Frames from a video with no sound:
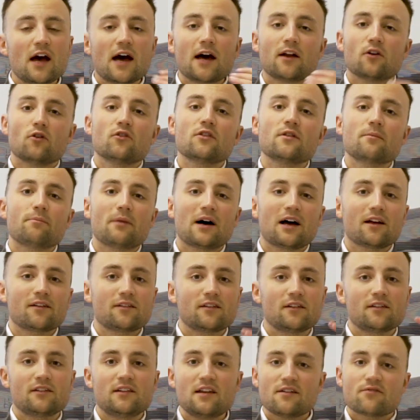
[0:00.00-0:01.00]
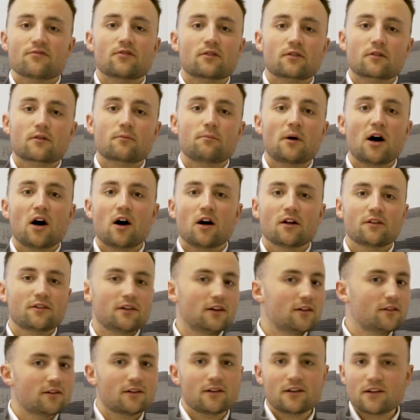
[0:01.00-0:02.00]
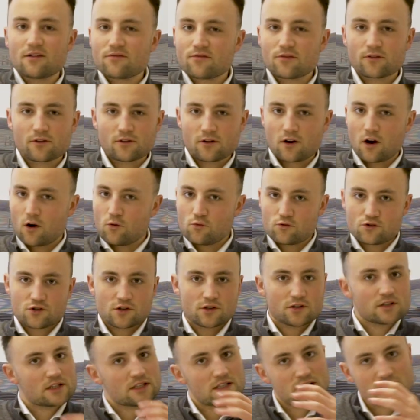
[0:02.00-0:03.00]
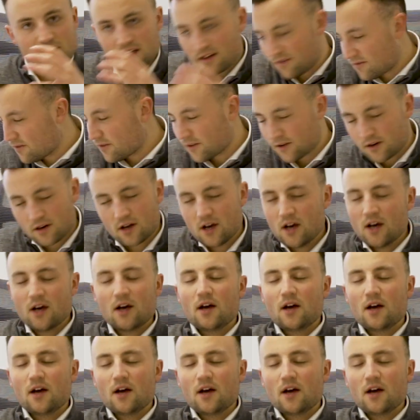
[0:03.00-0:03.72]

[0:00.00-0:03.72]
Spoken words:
and on the bus is different parties and different cultures and different